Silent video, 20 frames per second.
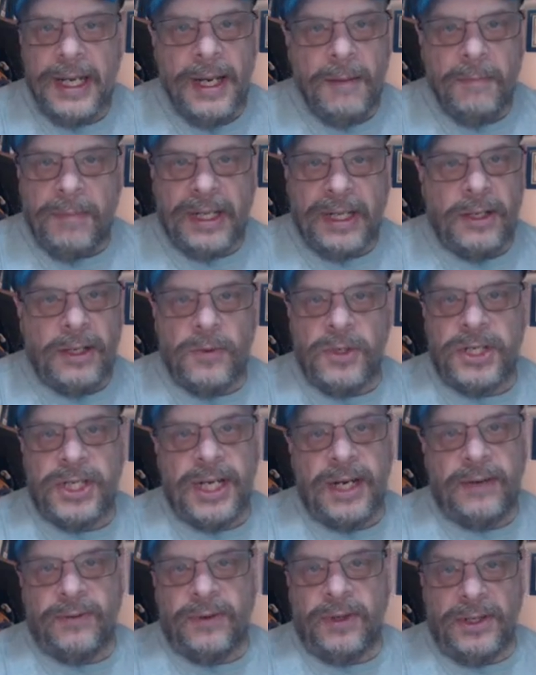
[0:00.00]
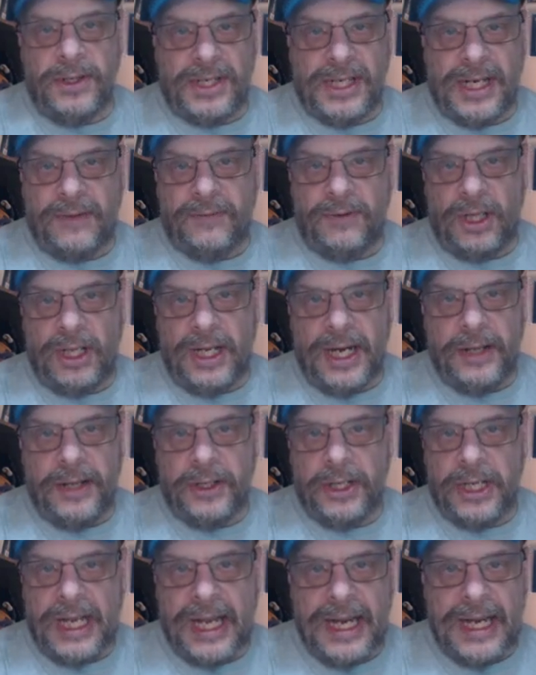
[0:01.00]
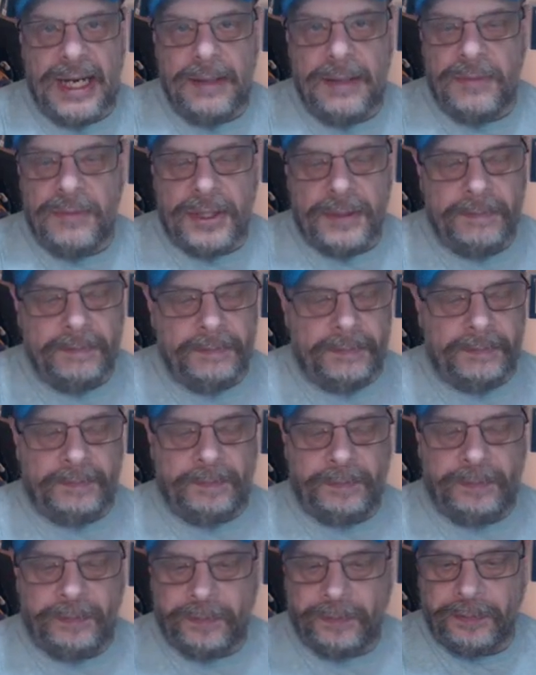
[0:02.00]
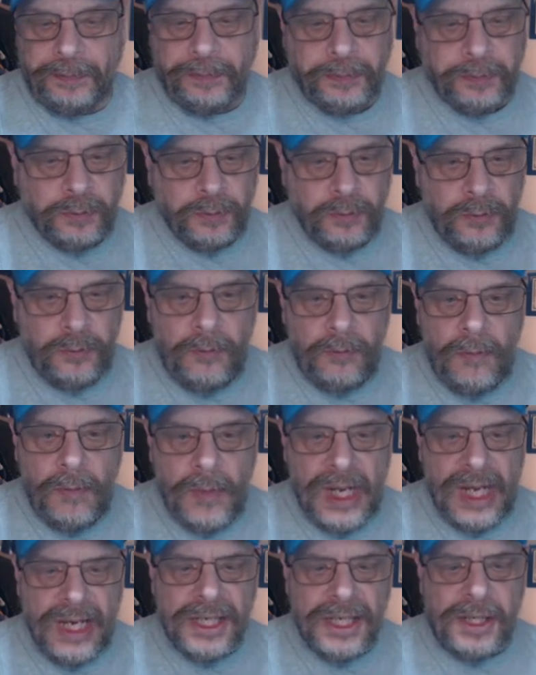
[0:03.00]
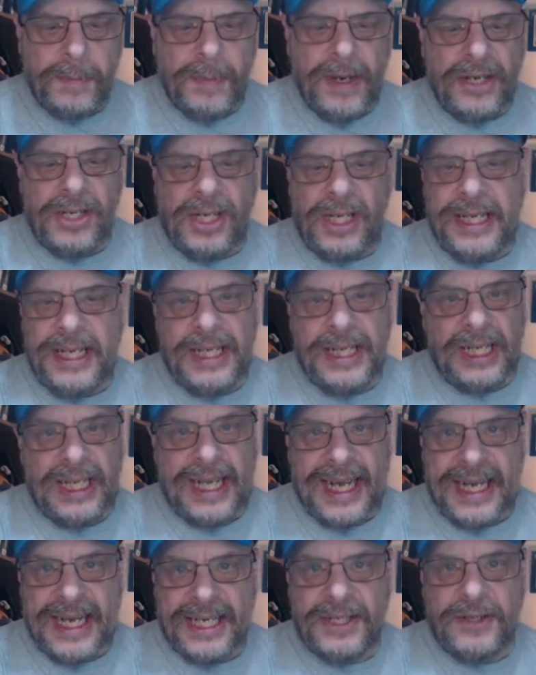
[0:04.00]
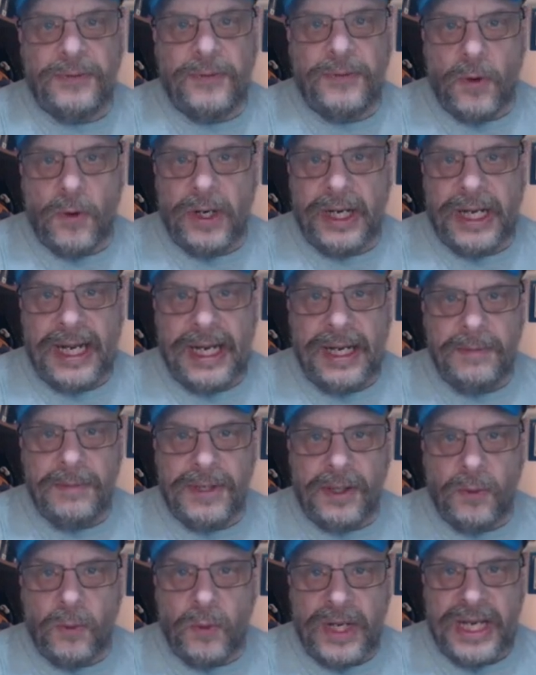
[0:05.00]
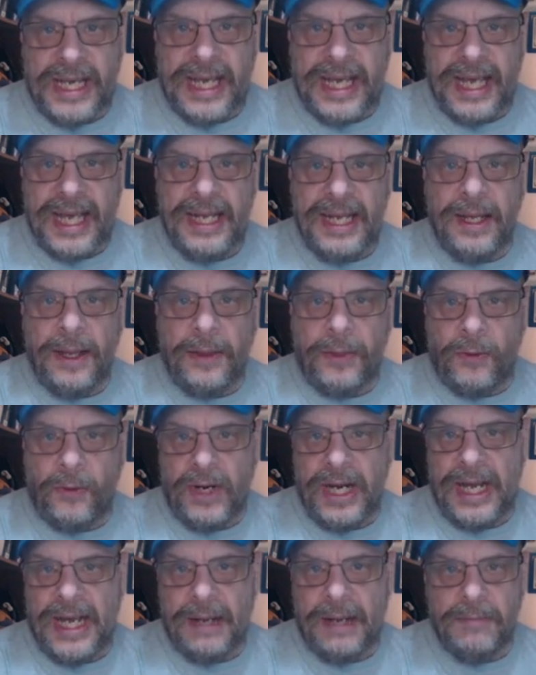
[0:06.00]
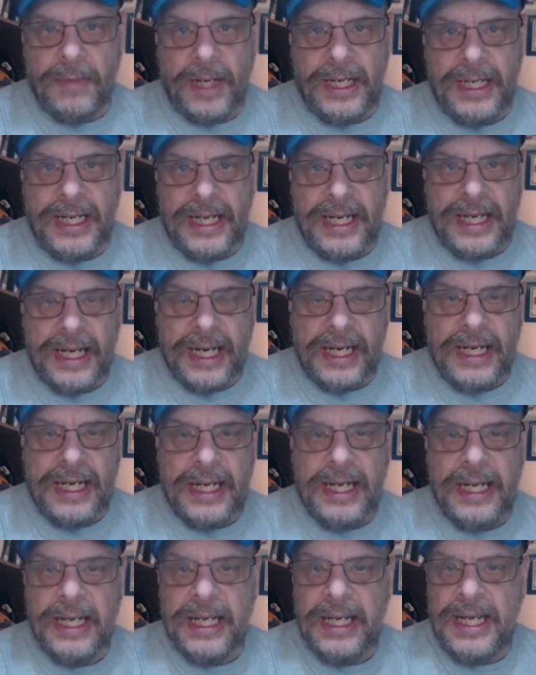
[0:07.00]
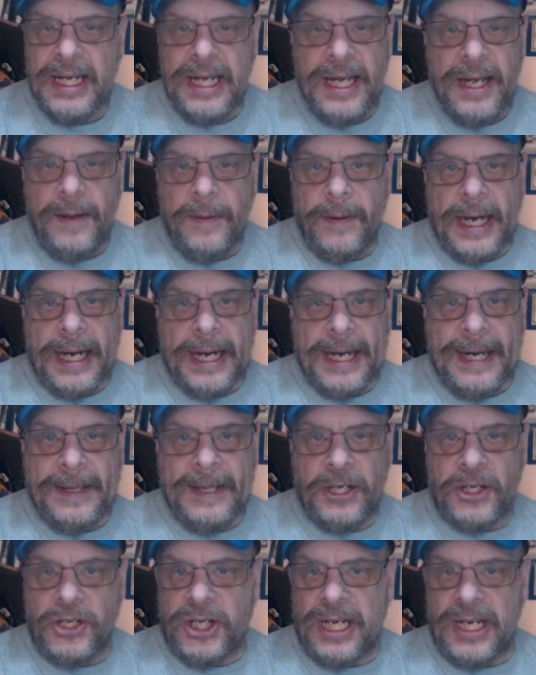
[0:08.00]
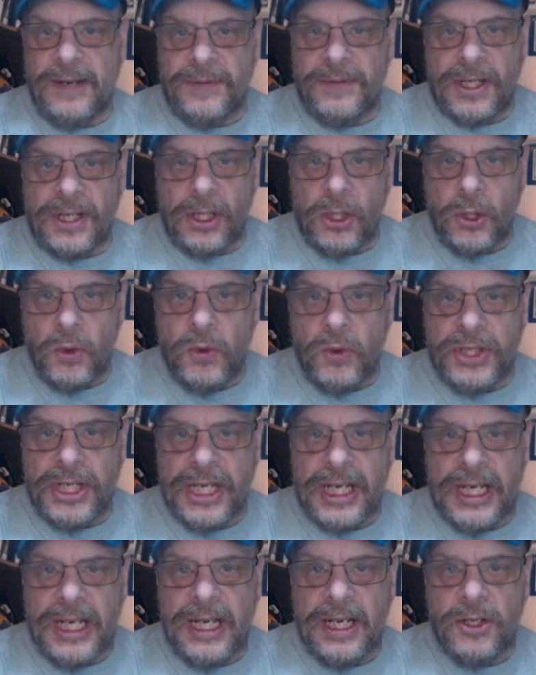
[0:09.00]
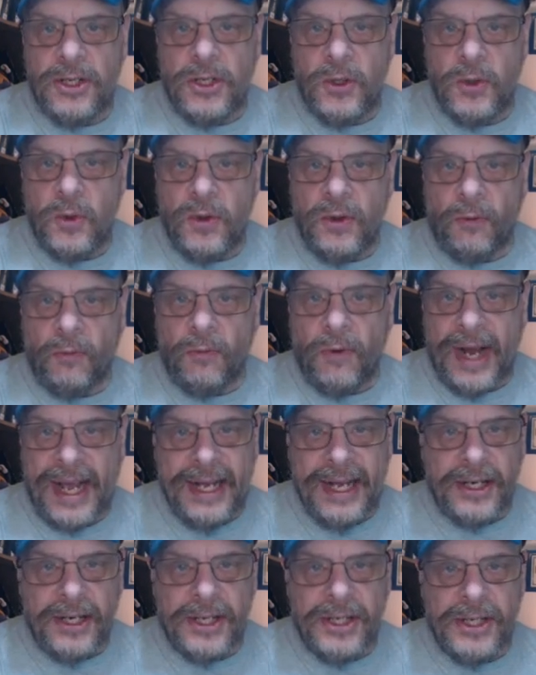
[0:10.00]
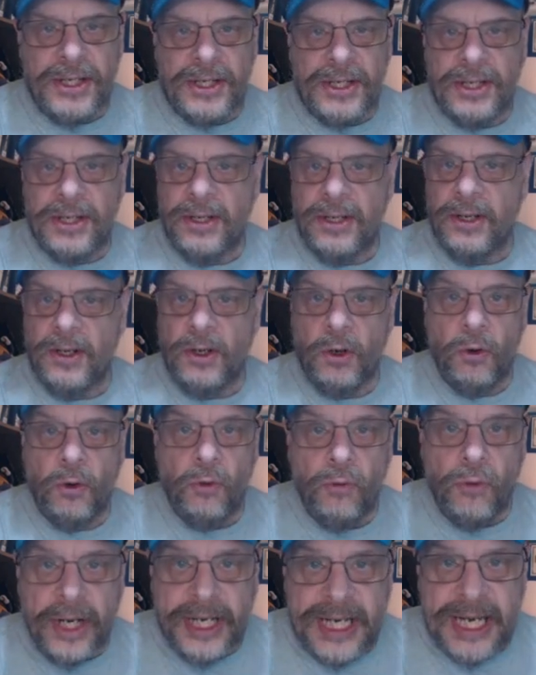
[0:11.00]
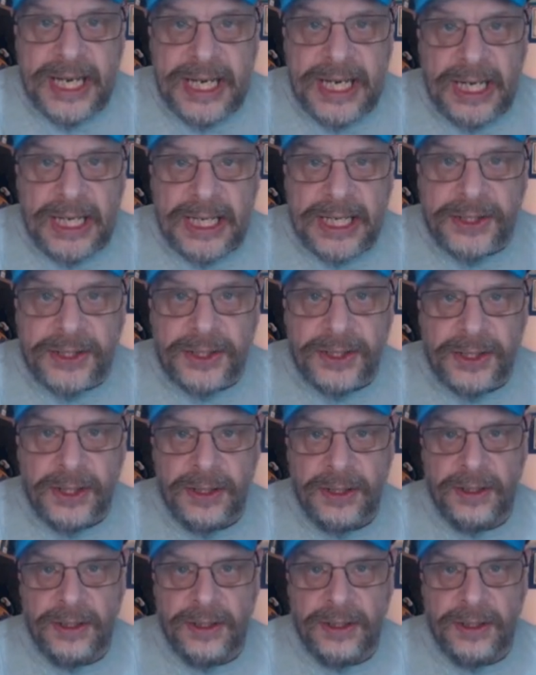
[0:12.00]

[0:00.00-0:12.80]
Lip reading: But there were several other games, especially in the last four games of the weekend, the three on Monday night, the Chiefs losing to the Raiders. Ridiculous.